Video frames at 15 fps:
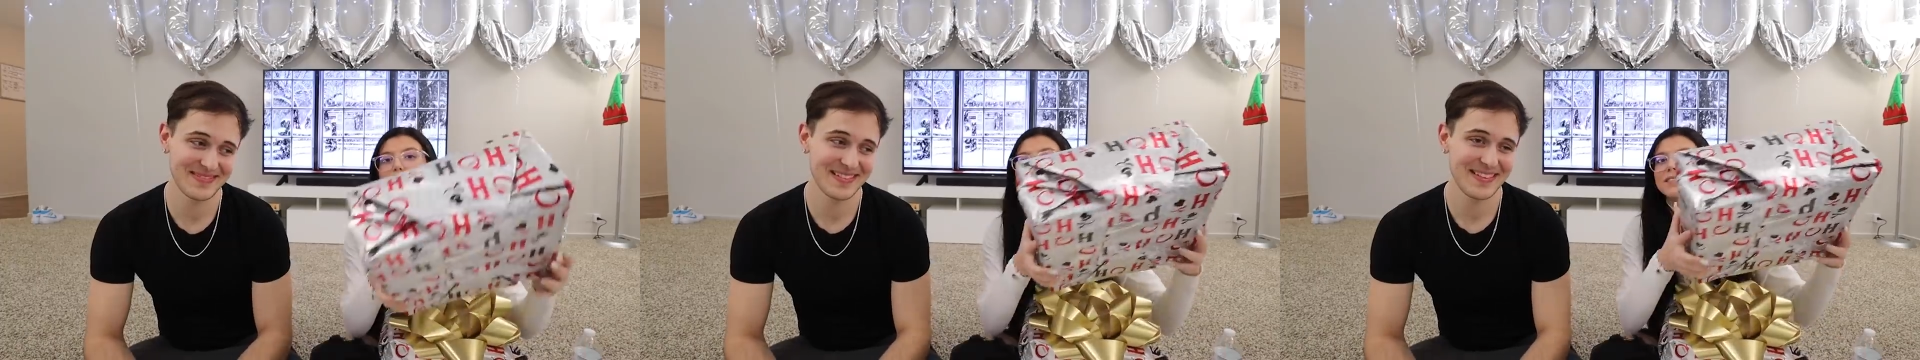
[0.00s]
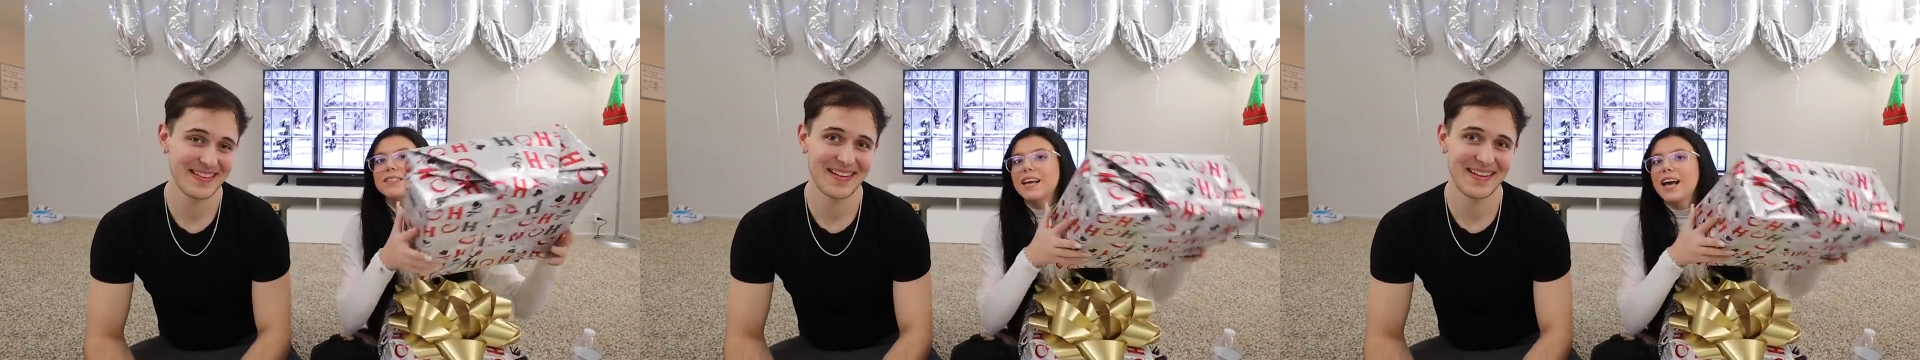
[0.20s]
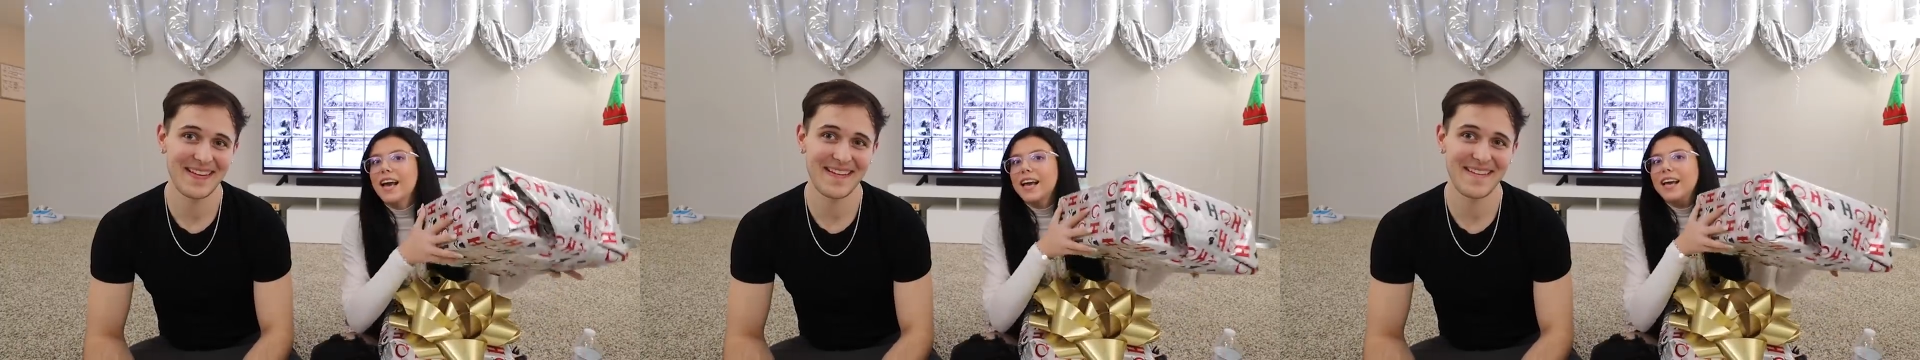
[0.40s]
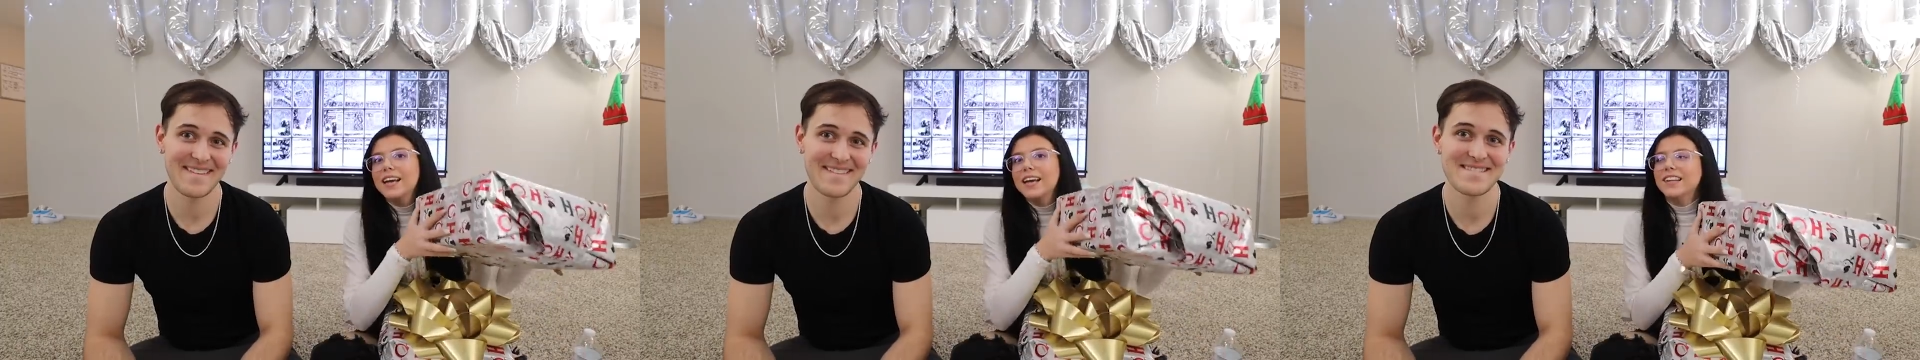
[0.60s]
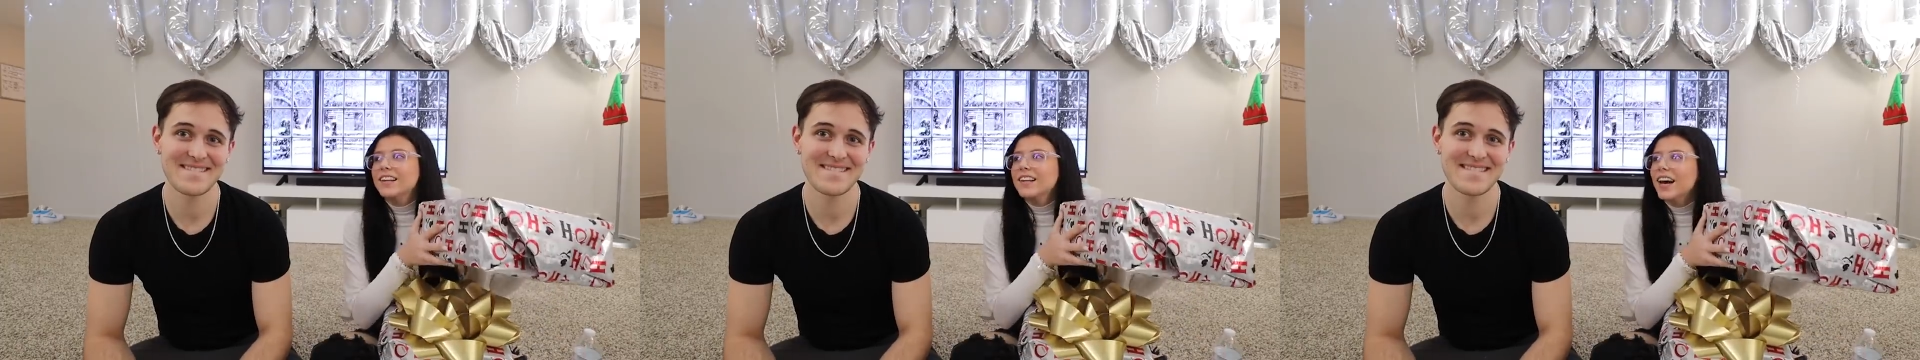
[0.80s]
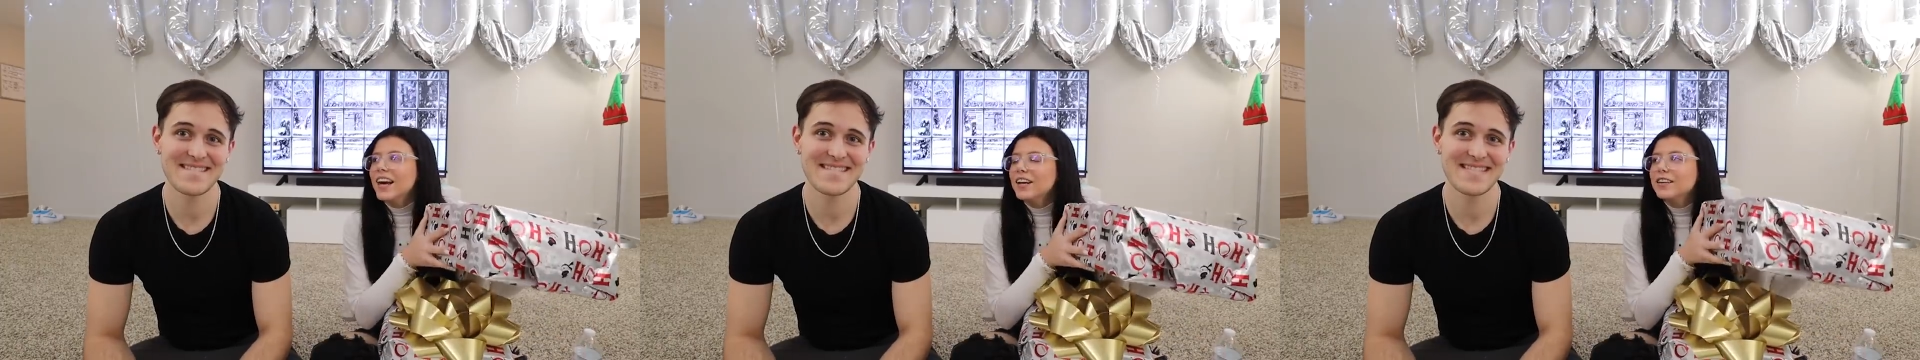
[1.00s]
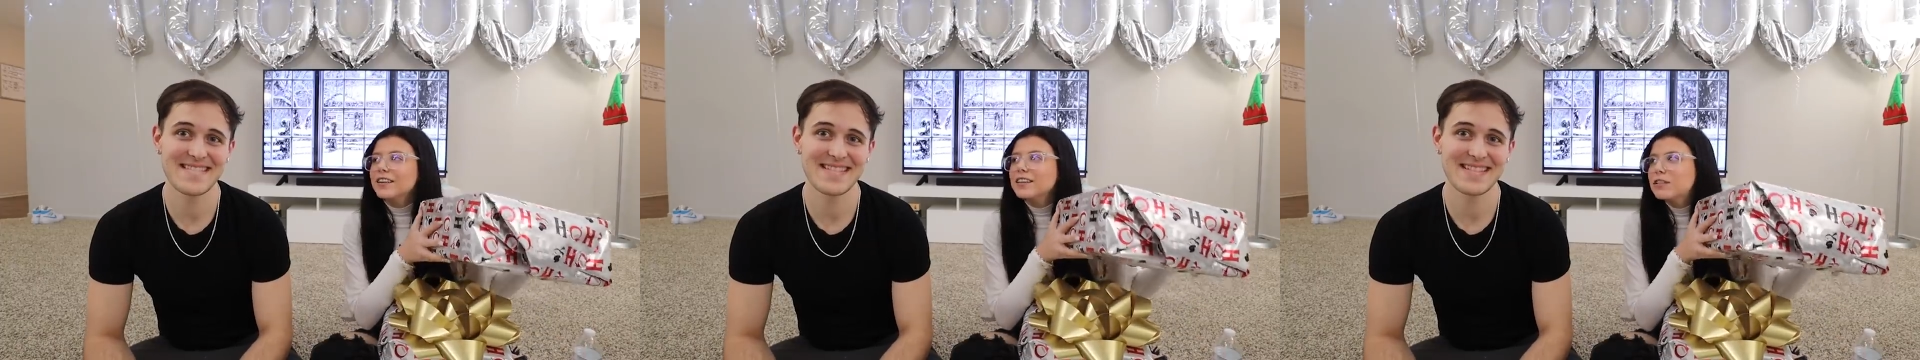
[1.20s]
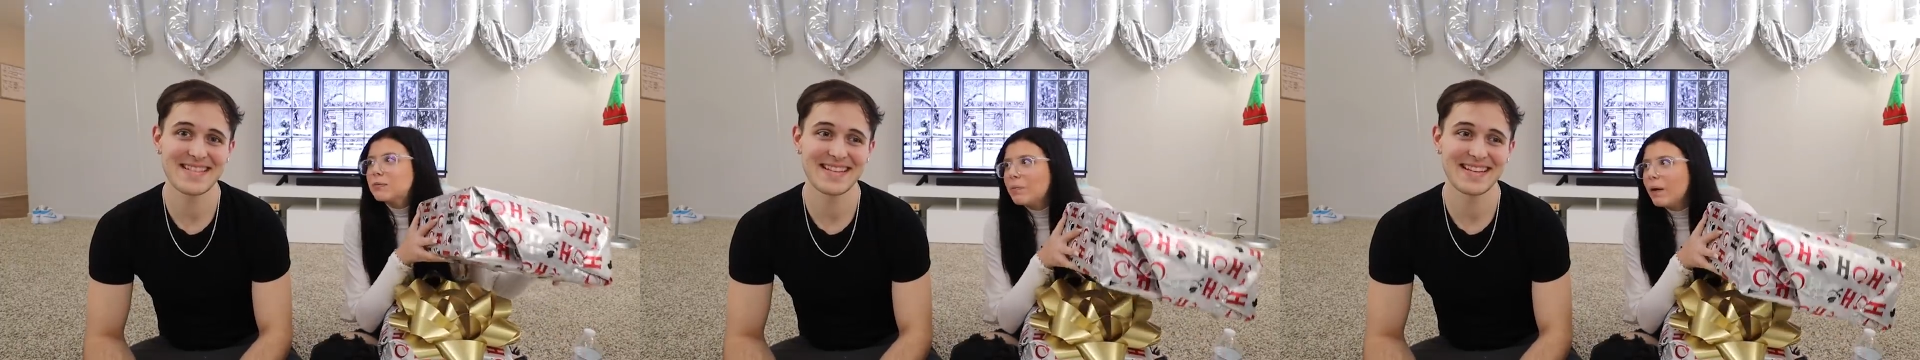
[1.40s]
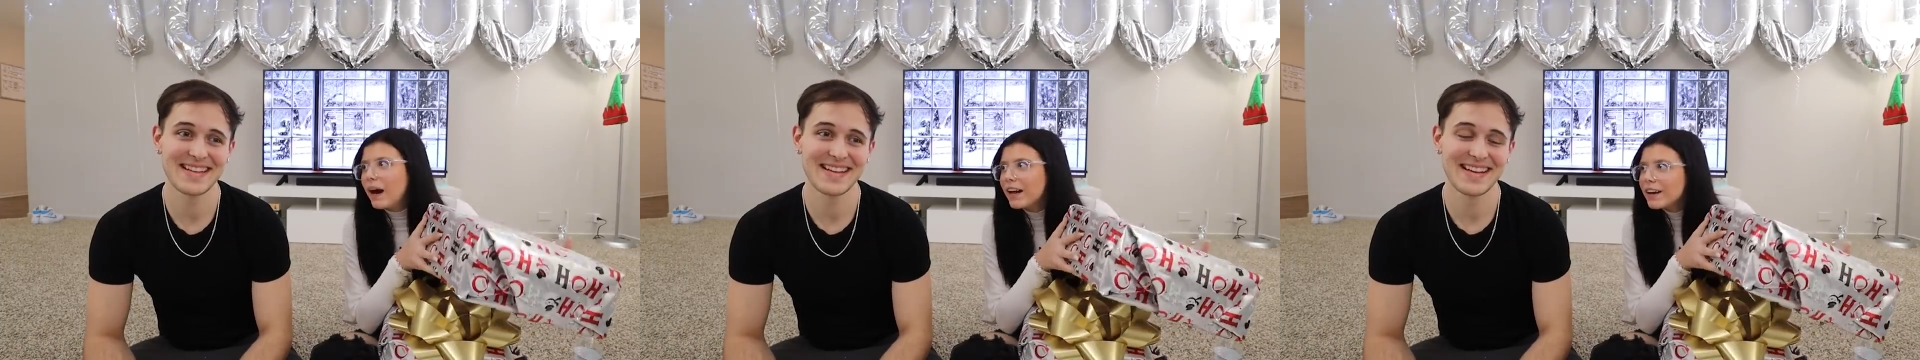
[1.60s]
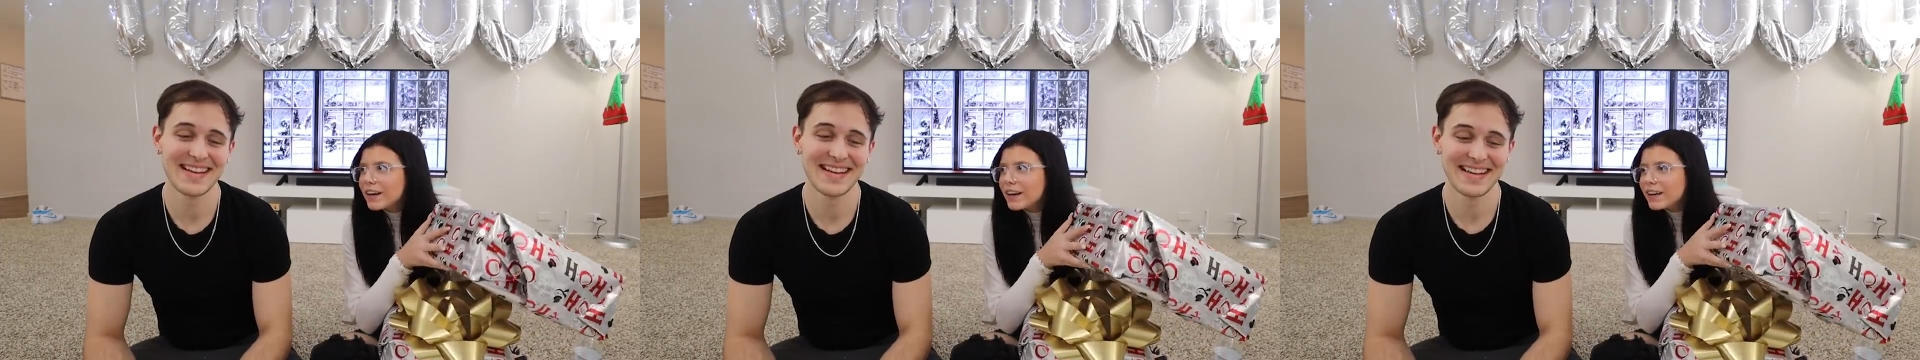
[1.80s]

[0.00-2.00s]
Speaker 1: always say lighter is better.